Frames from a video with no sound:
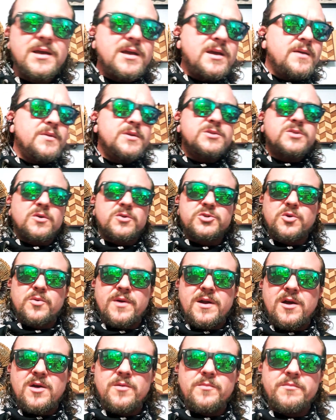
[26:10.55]
and the social
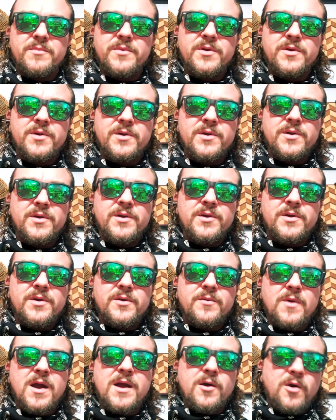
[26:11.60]
realm
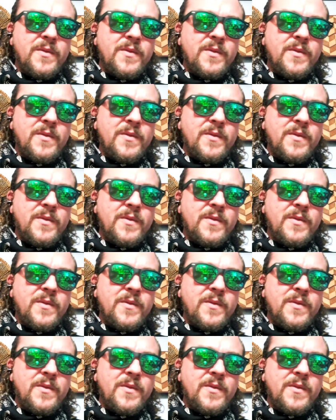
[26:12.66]
right?